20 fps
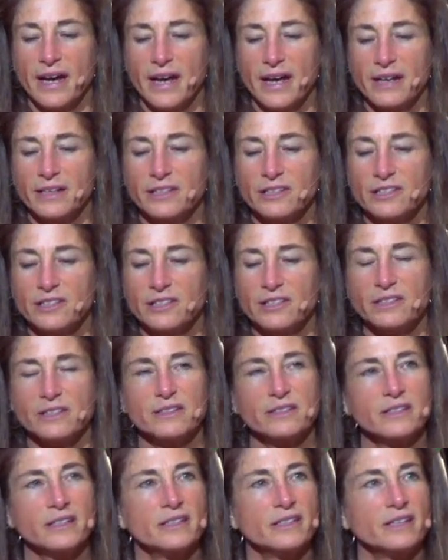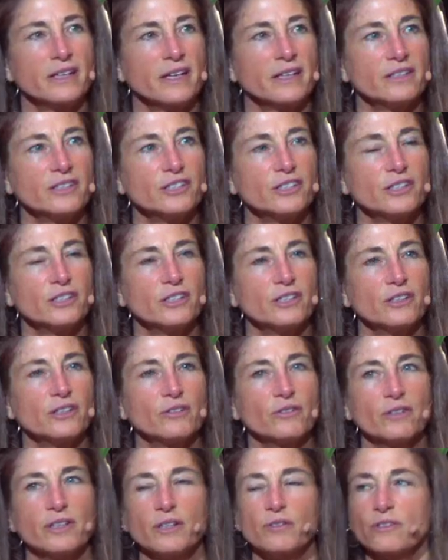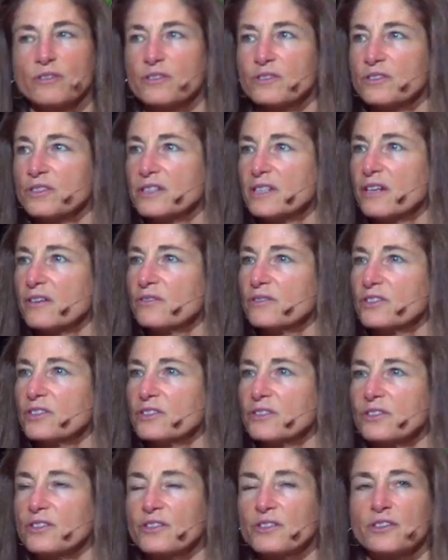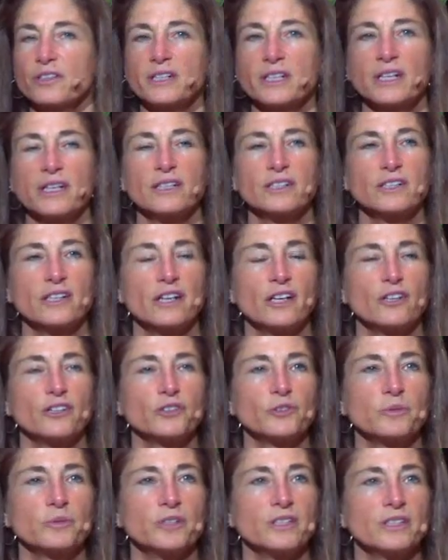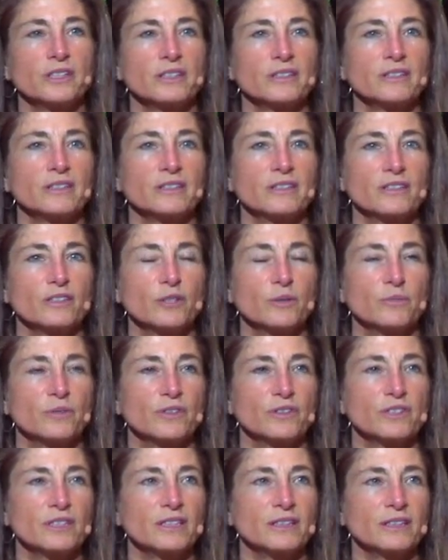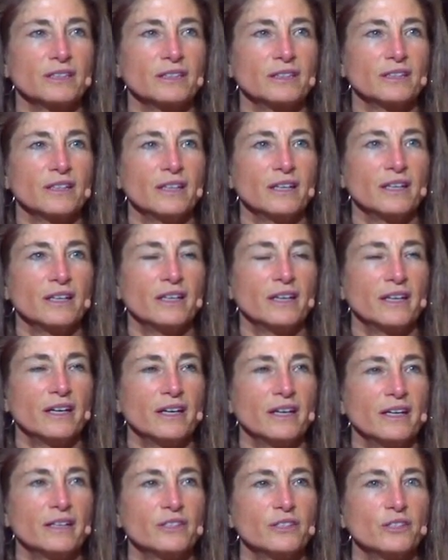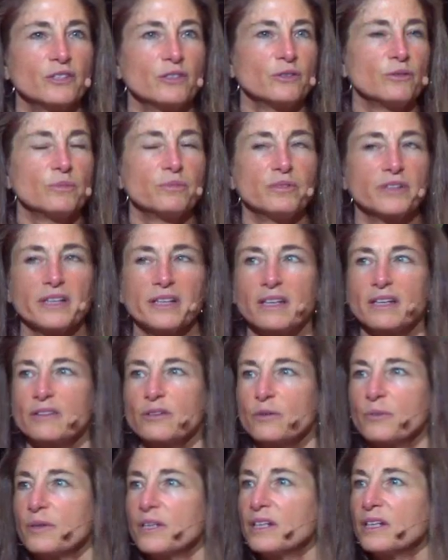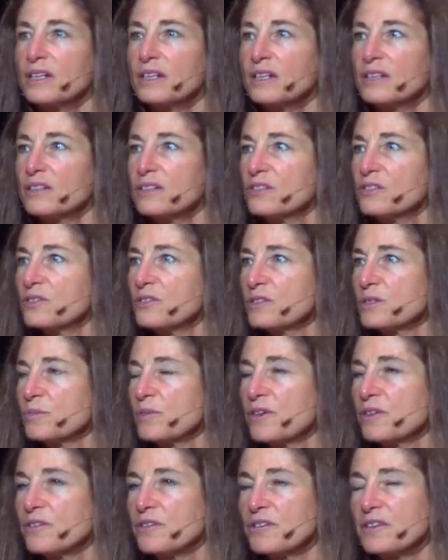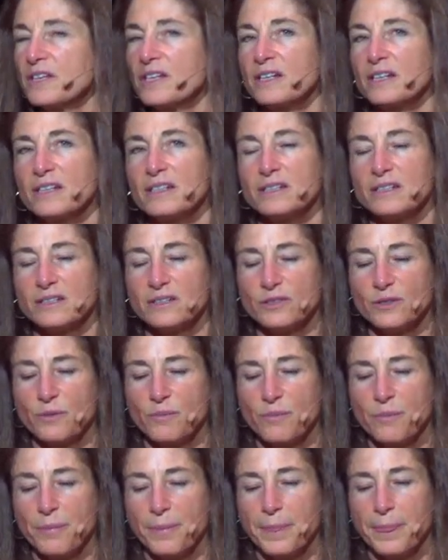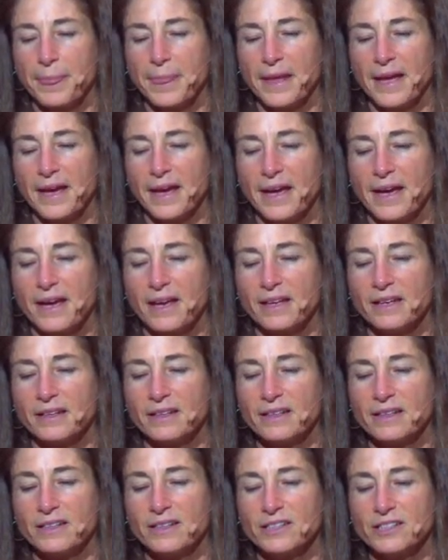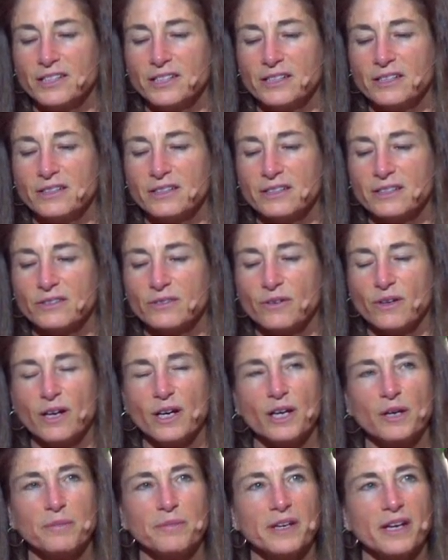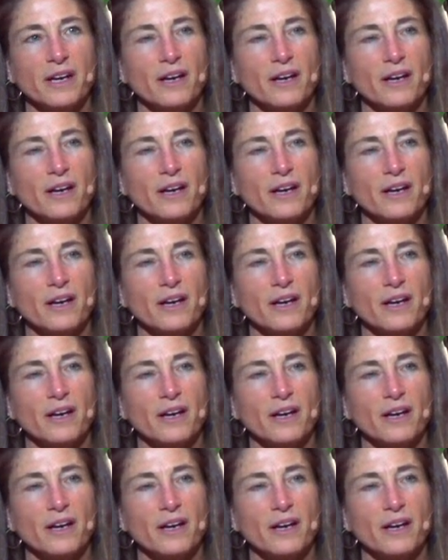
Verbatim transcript: And she said, and she agreed with herself to turn her attention elsewhere, to listen to music, and to plan the week, and to do some other things. And she described